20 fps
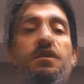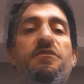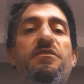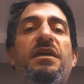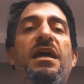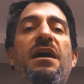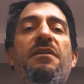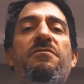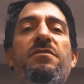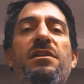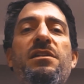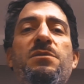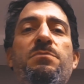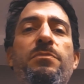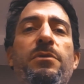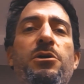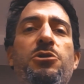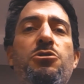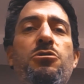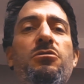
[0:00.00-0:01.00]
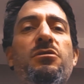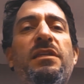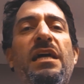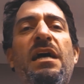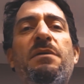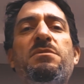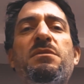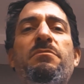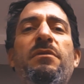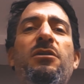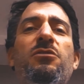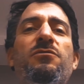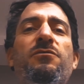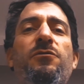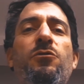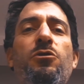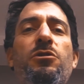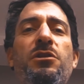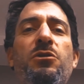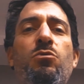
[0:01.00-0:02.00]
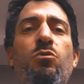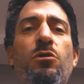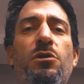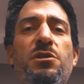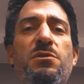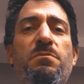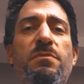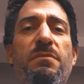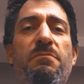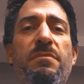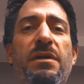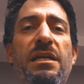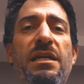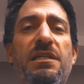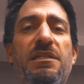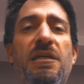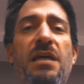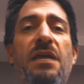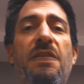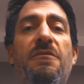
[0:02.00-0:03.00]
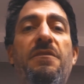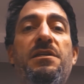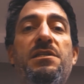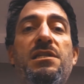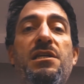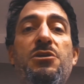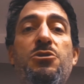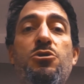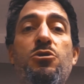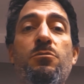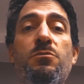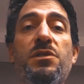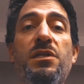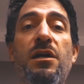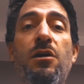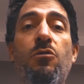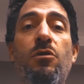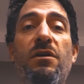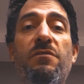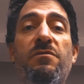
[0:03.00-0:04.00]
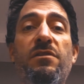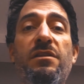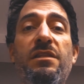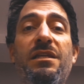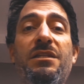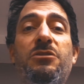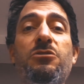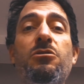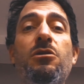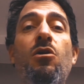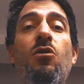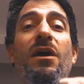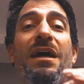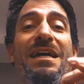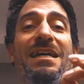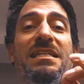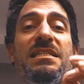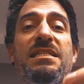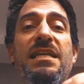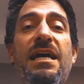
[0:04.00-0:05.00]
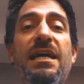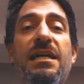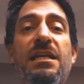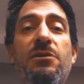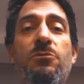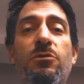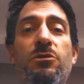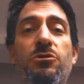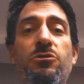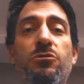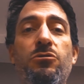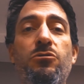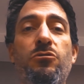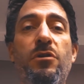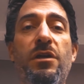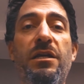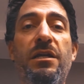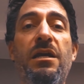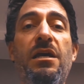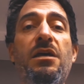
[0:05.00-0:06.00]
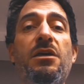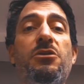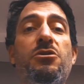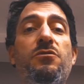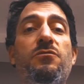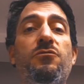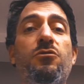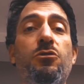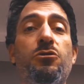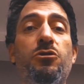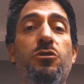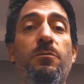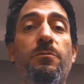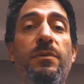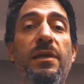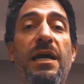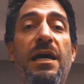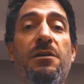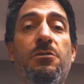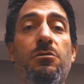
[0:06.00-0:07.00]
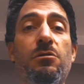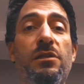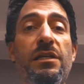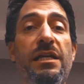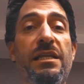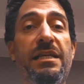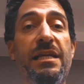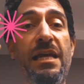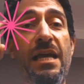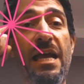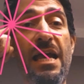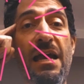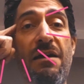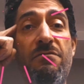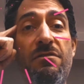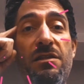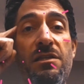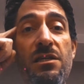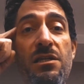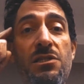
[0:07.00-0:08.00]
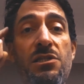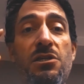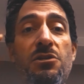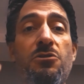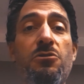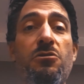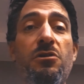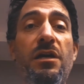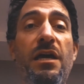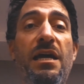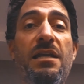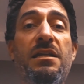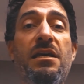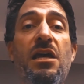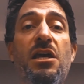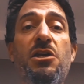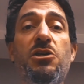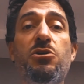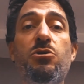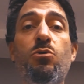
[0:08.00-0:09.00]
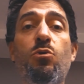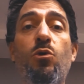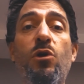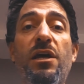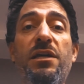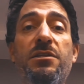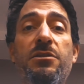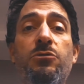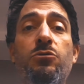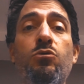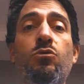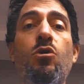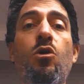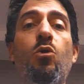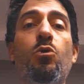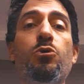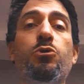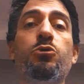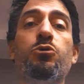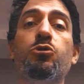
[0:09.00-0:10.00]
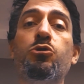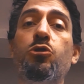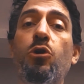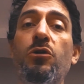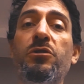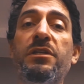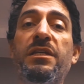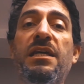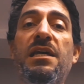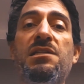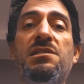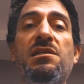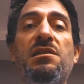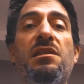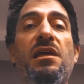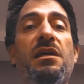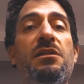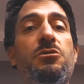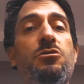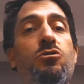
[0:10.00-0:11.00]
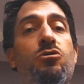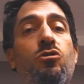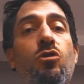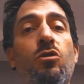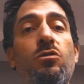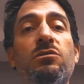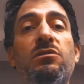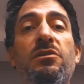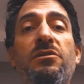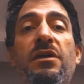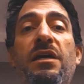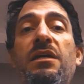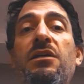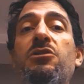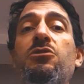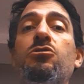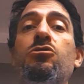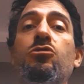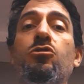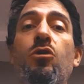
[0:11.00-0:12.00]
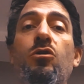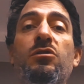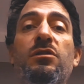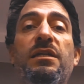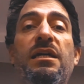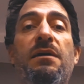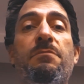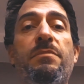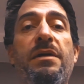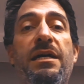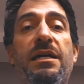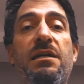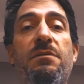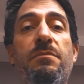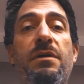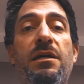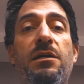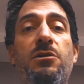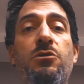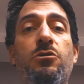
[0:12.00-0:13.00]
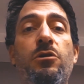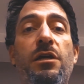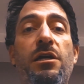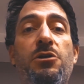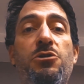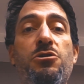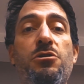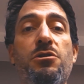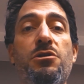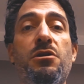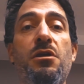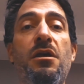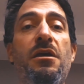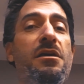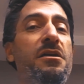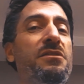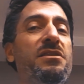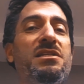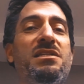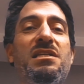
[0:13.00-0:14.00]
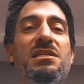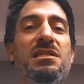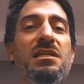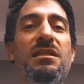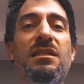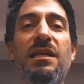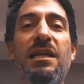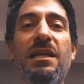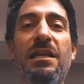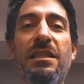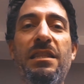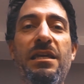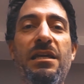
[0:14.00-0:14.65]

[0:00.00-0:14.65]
The average person types about 40 words per minute. This assumes, however, that you know exactly what you're doing. You've got your plan already, everything's in your head, you're ready to go. You don't hesitate, you don't think, you don't come back and make corrections. This isn't really the